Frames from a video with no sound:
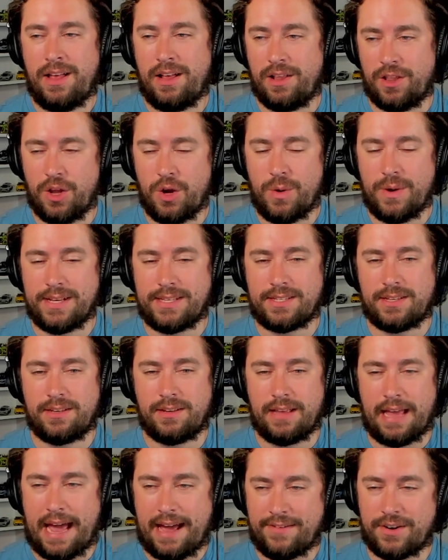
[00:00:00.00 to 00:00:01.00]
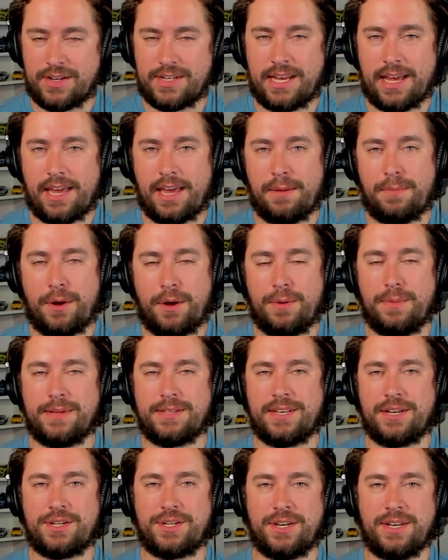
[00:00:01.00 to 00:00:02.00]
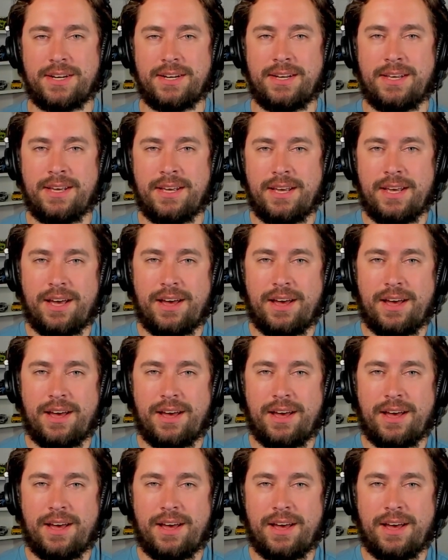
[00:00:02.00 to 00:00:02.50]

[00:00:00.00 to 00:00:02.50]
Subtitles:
Lewis, after taking pole position